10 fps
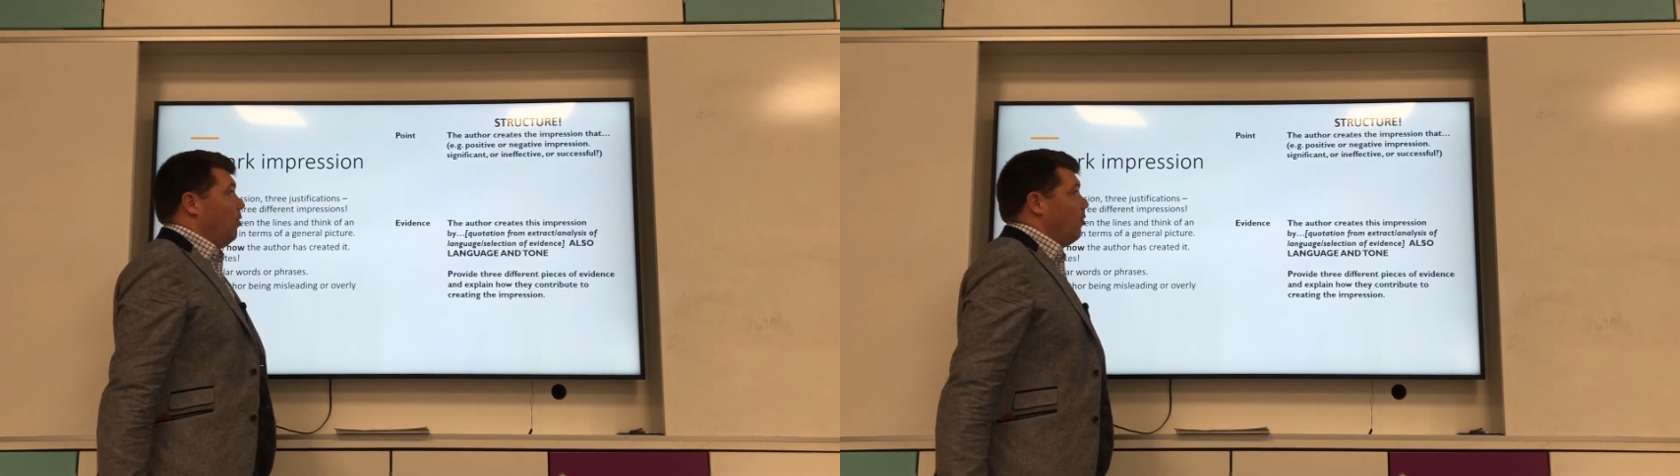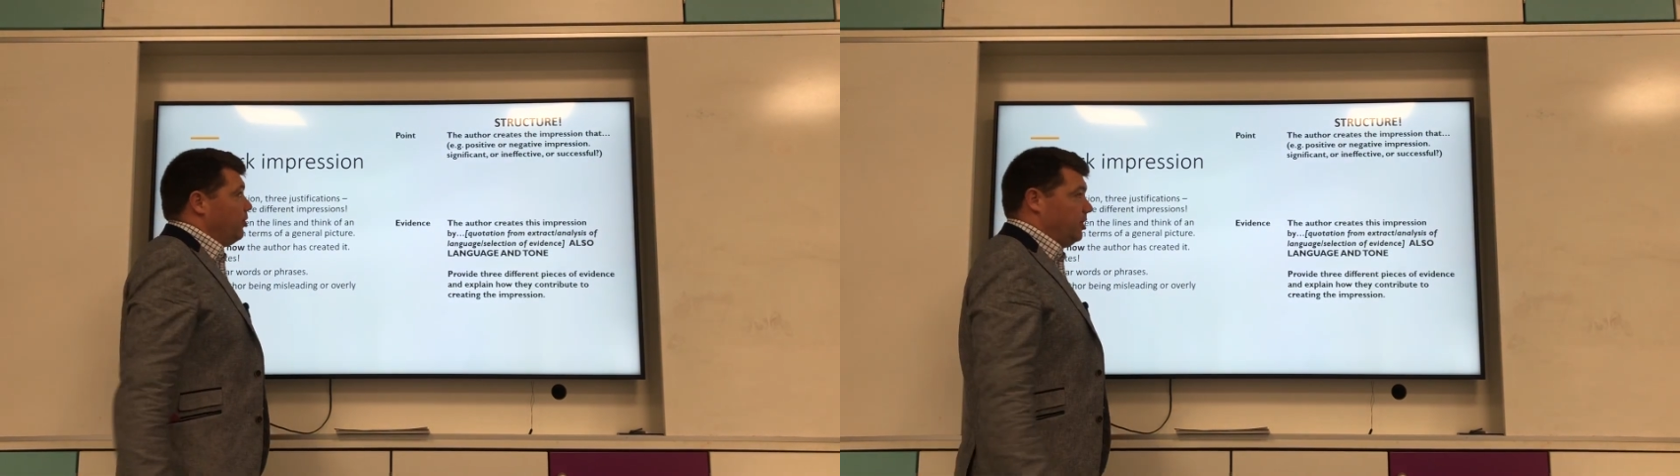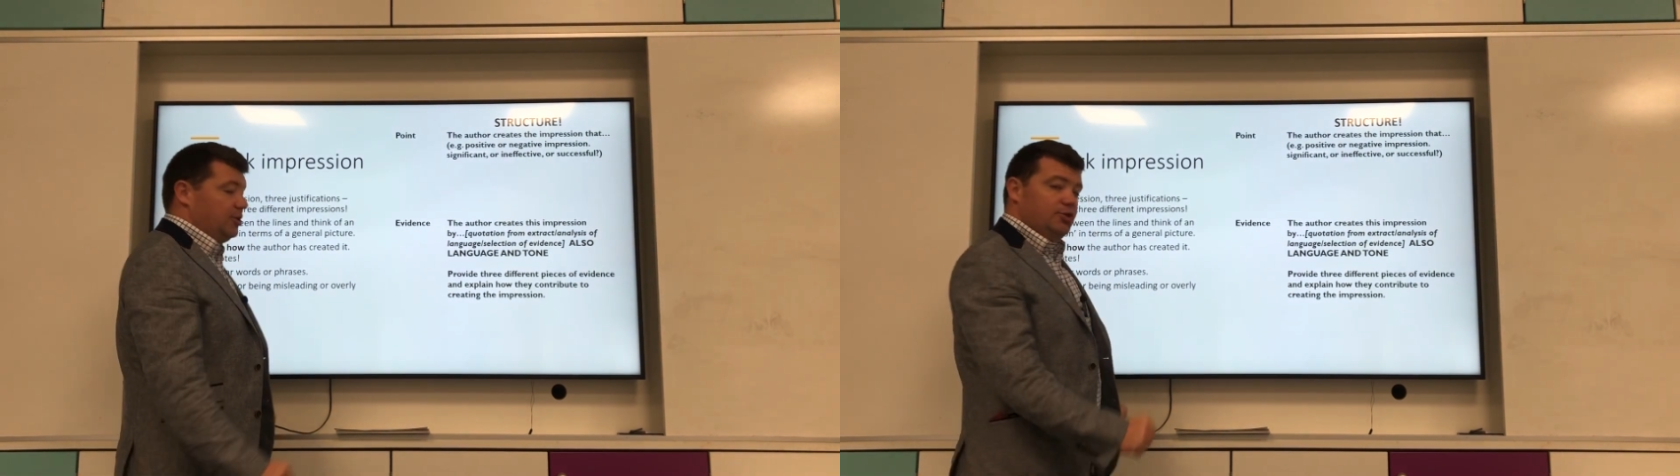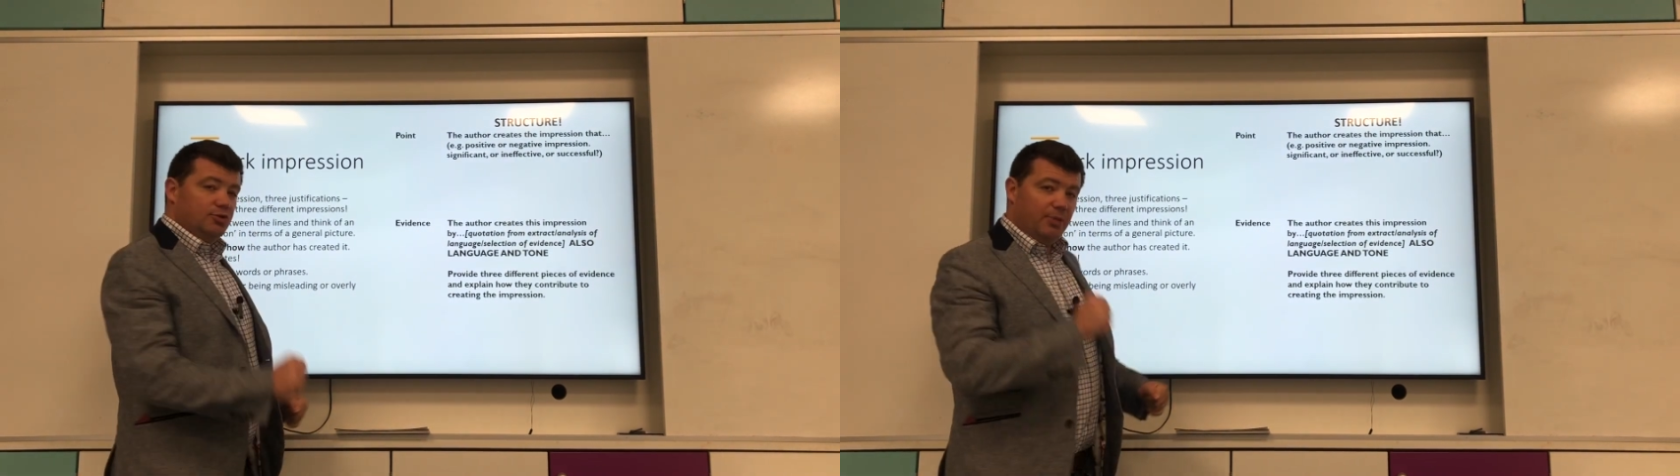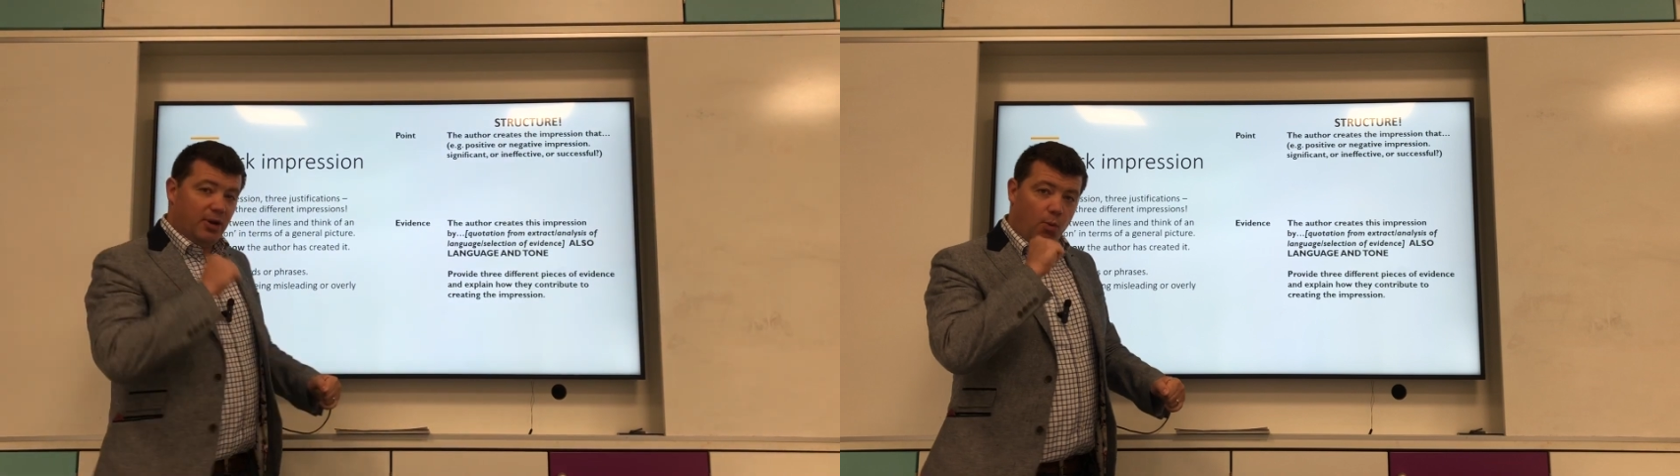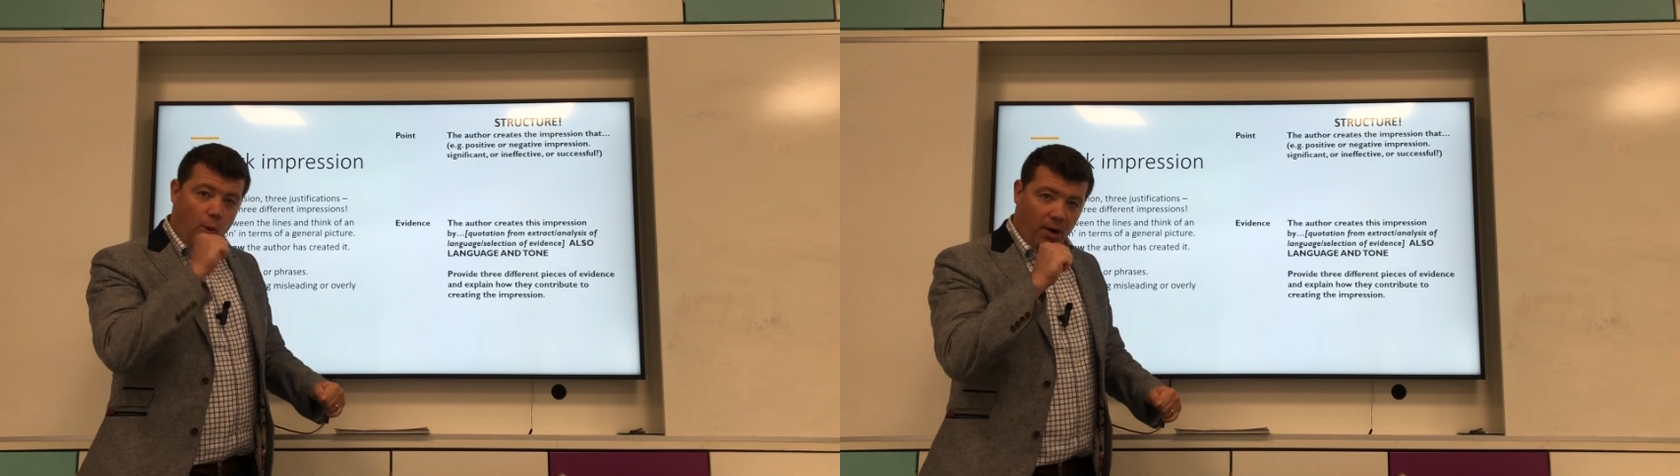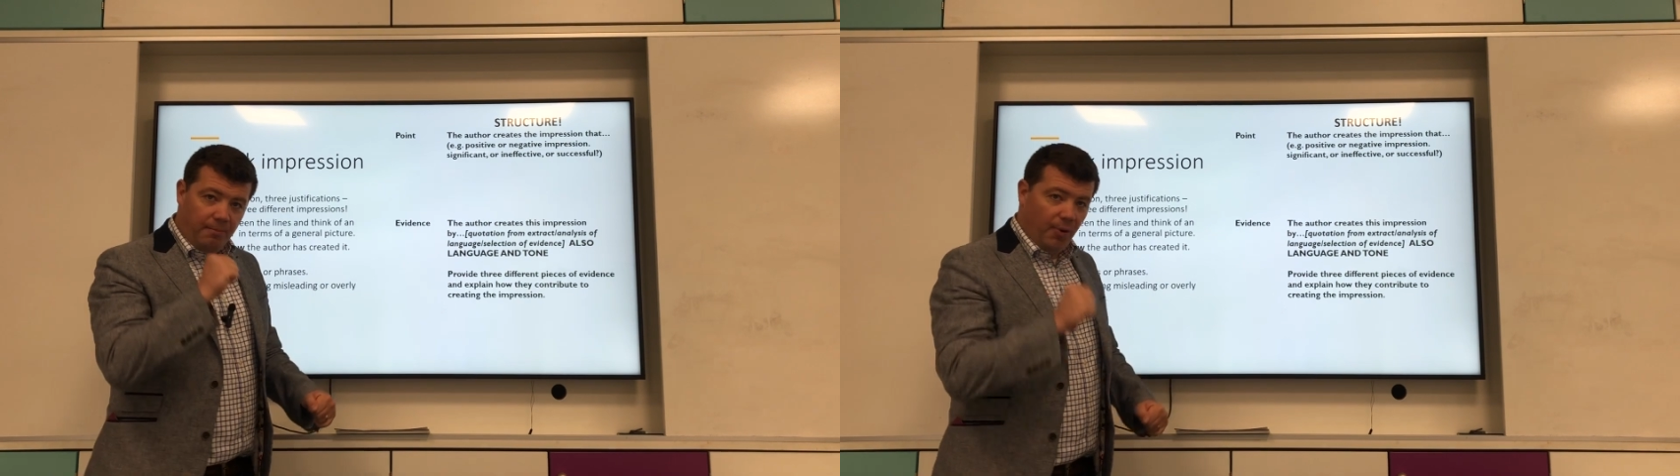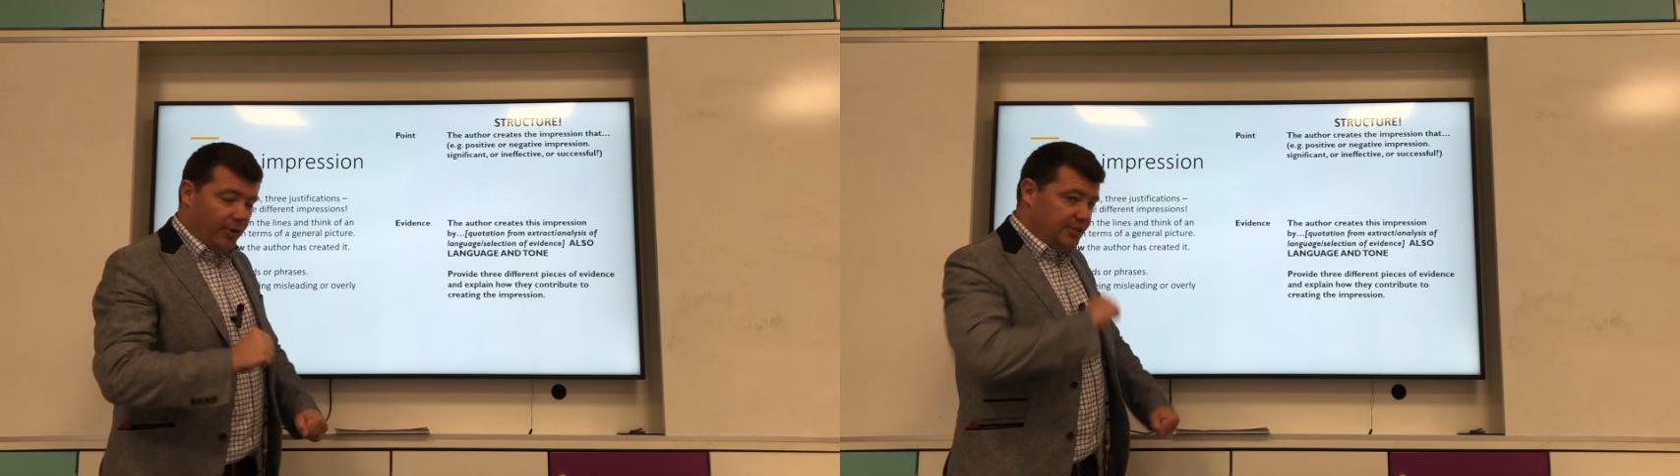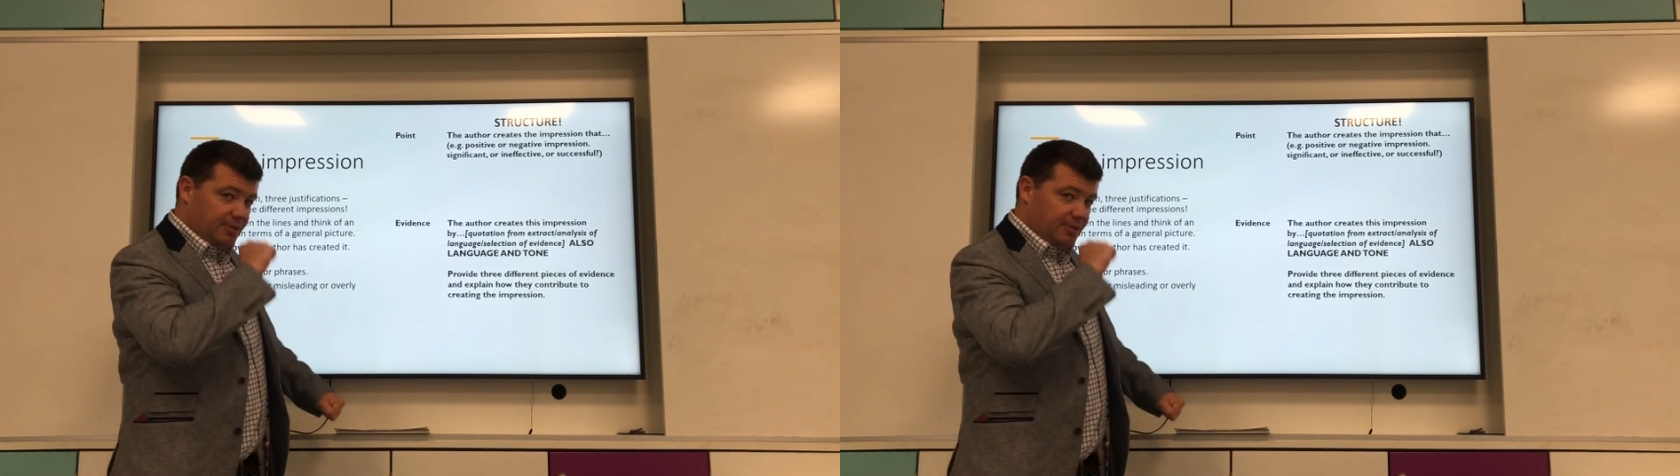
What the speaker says: All you need to do is make 1 point